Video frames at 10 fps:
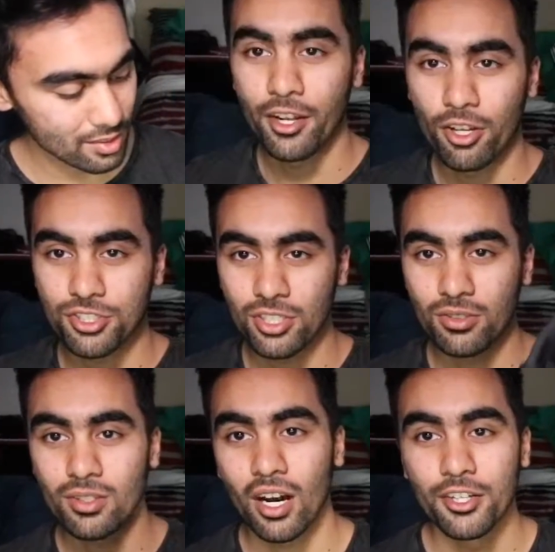And
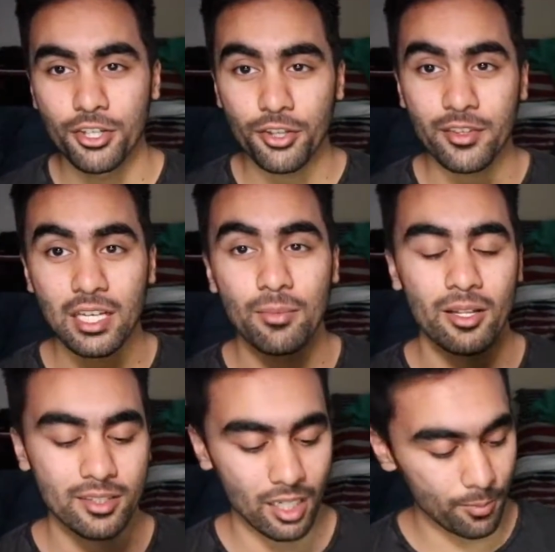also another thing
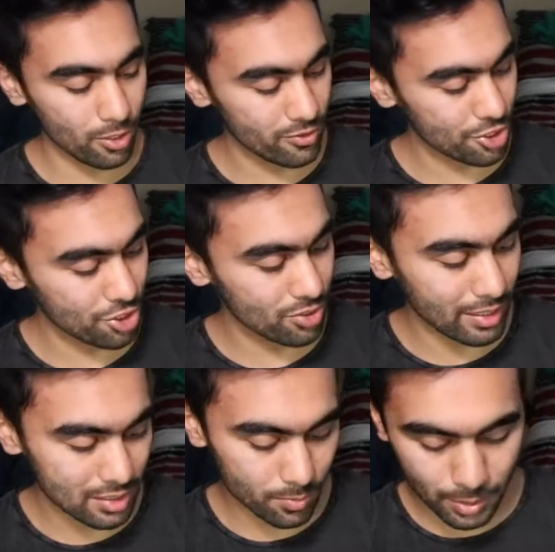about the upper of this shoe
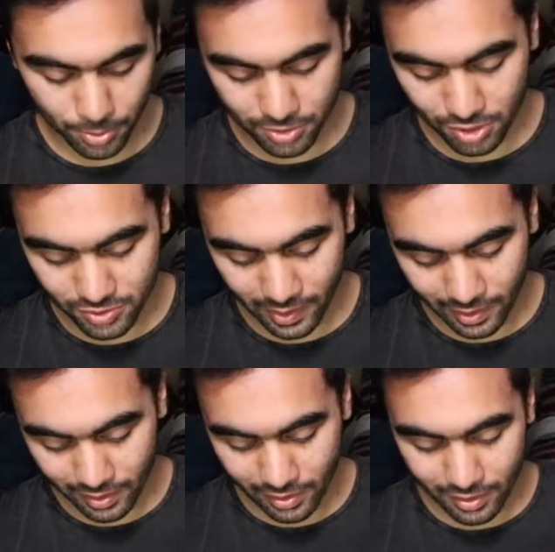that some people don't
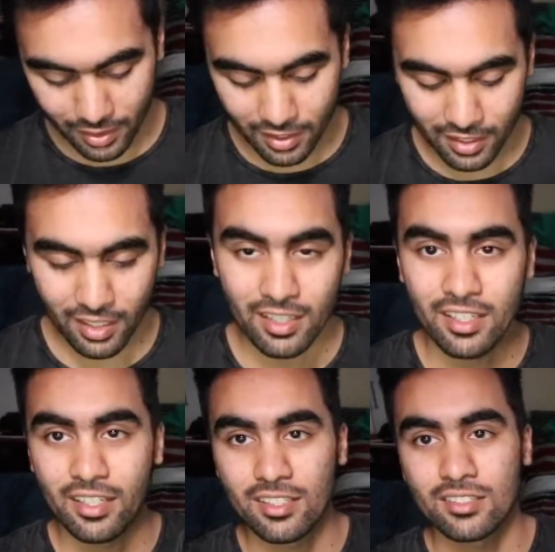like
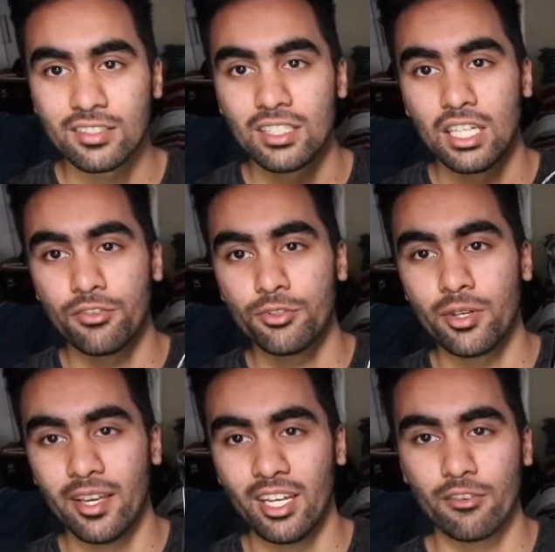is if you
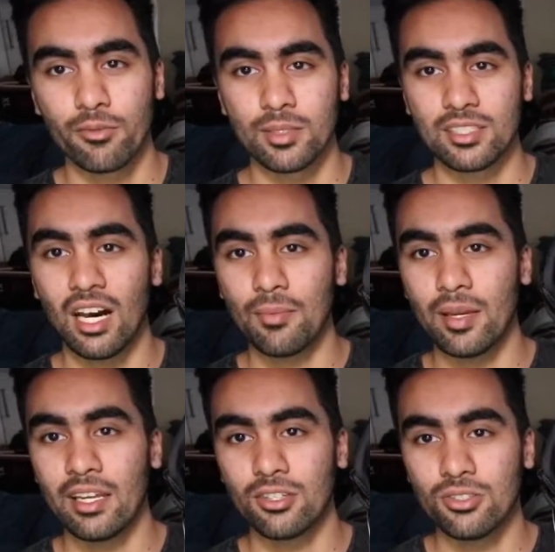look at it from a top
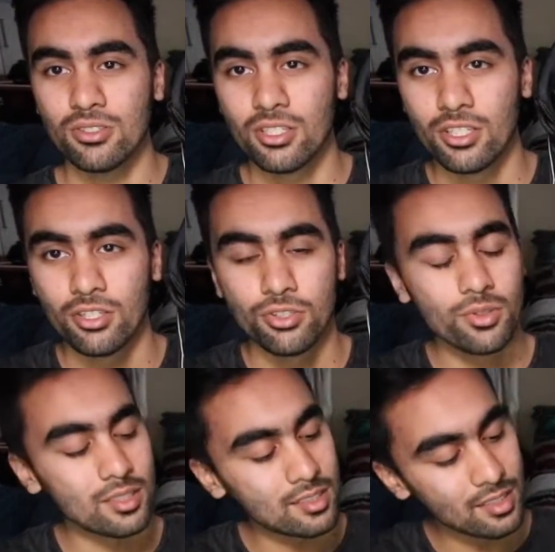angle, you
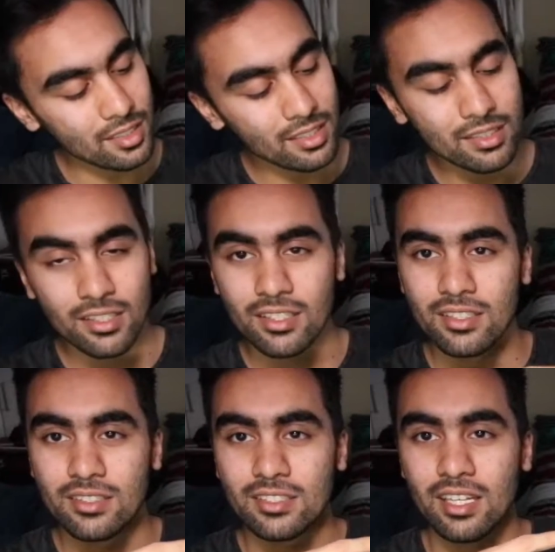can see
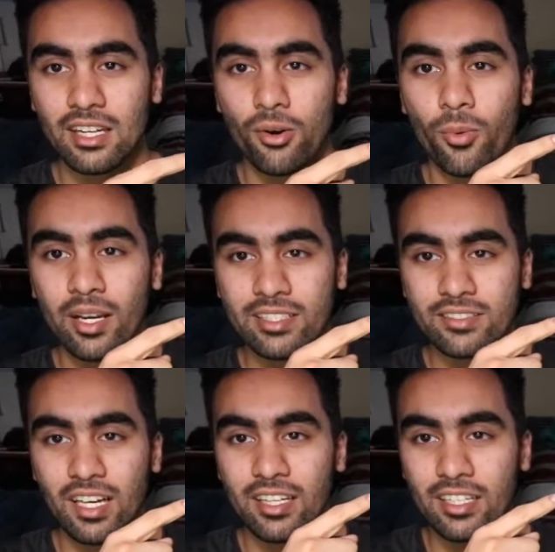this kind of white
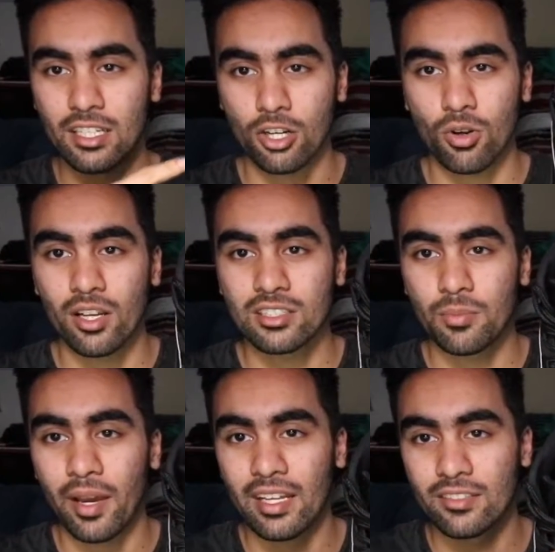lining across the
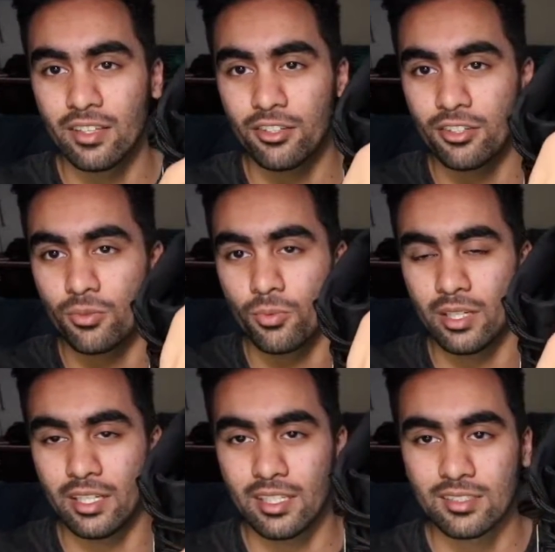patent leather when
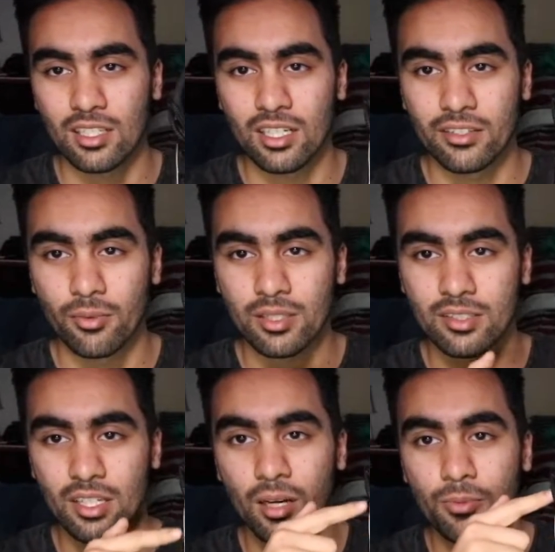it hits the rest of
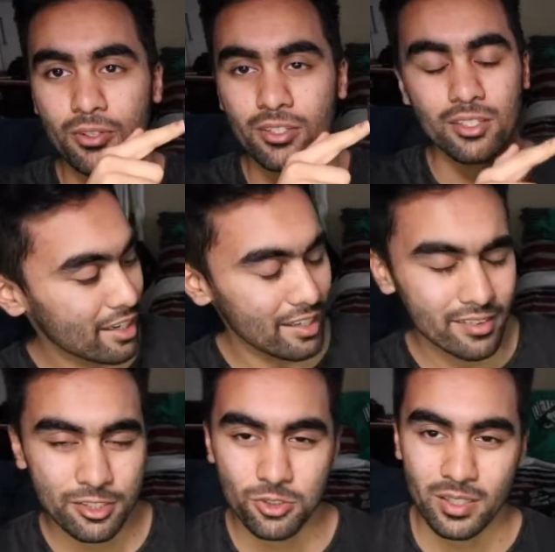the upper. Again,
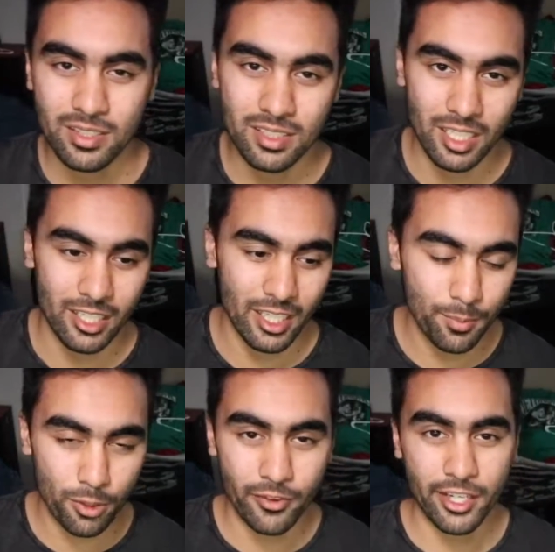these are like these
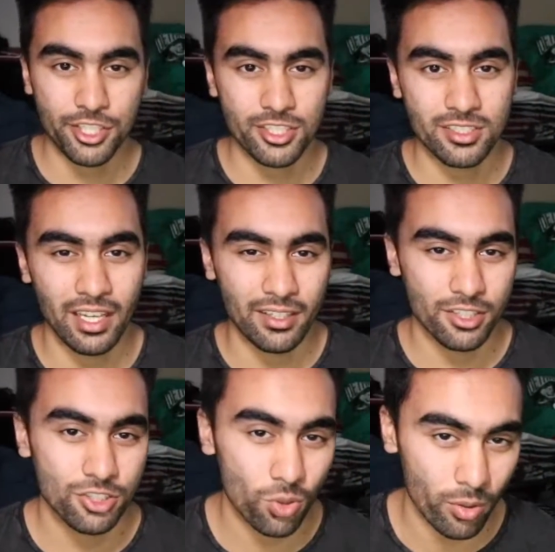imperfections that
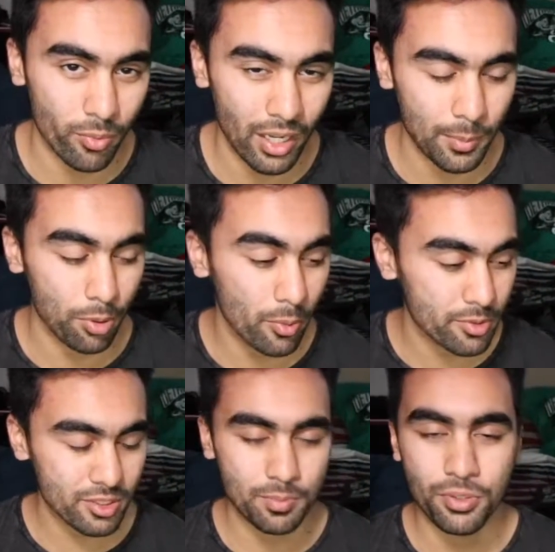Jordan brand
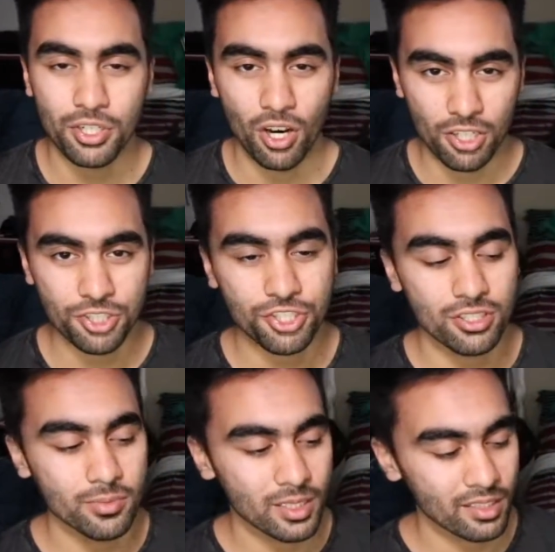purposely put on the
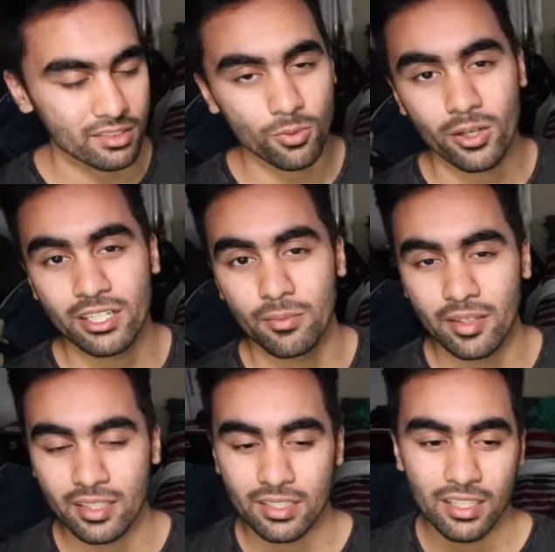shoe because they wanted to
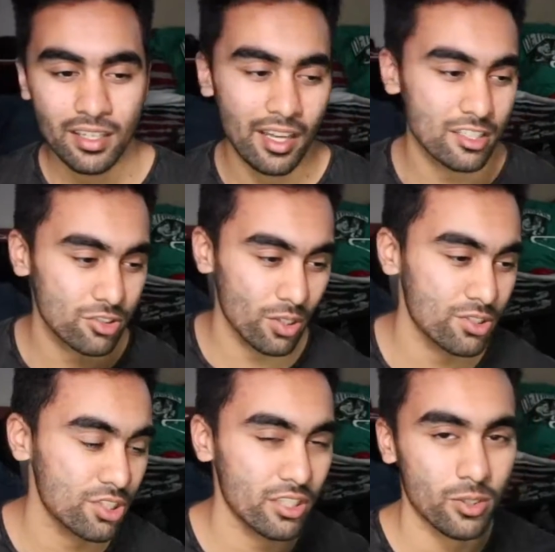make it as close
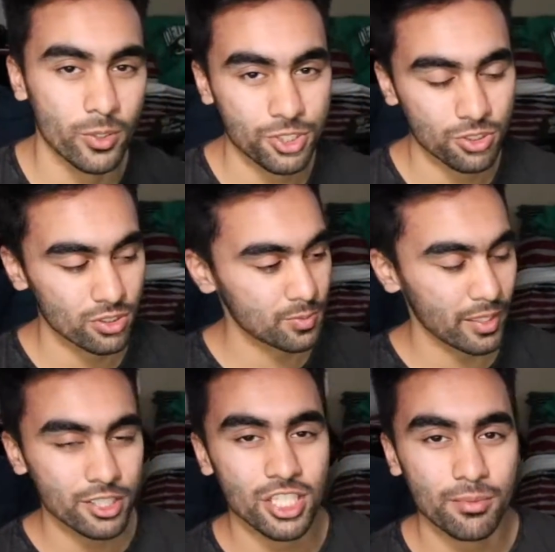to the original
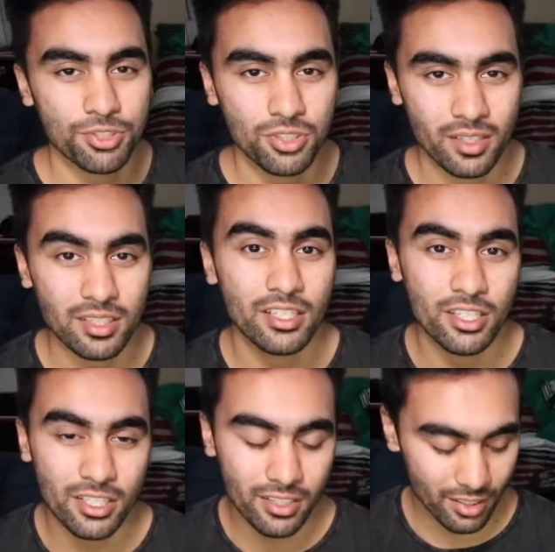Space Jam shoe as they could.